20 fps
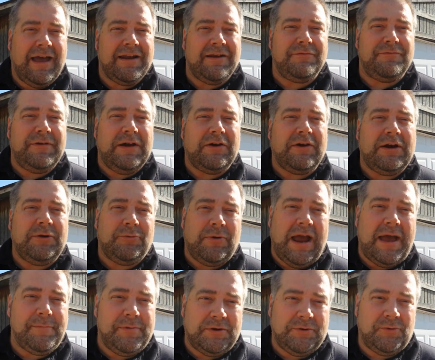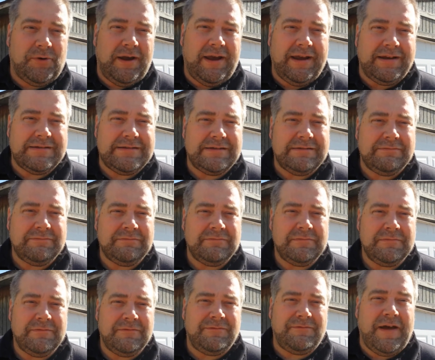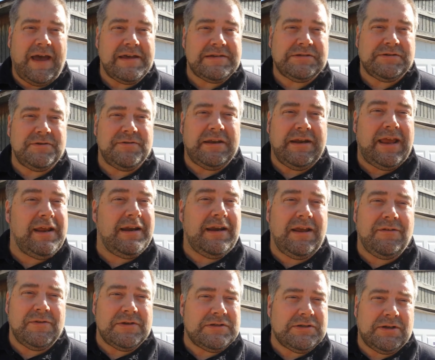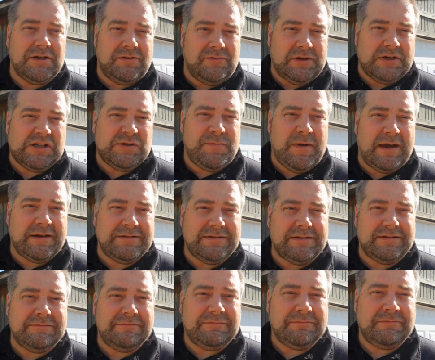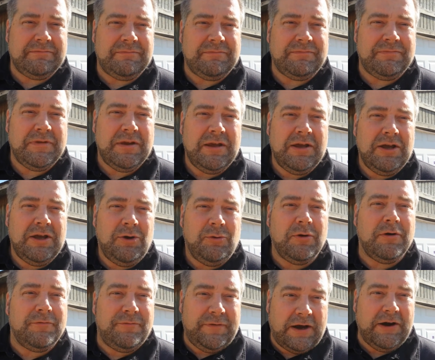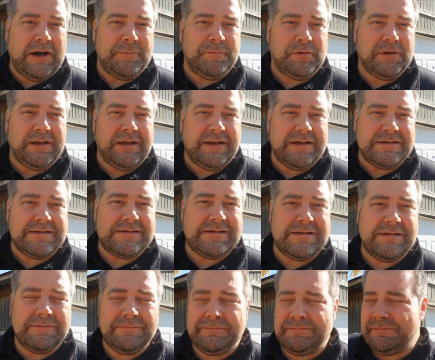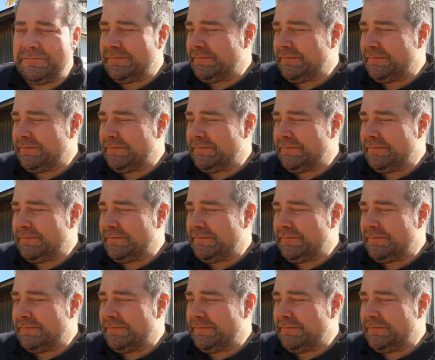at a very rapid rate, faster than any of us could have expected. We're very pleased.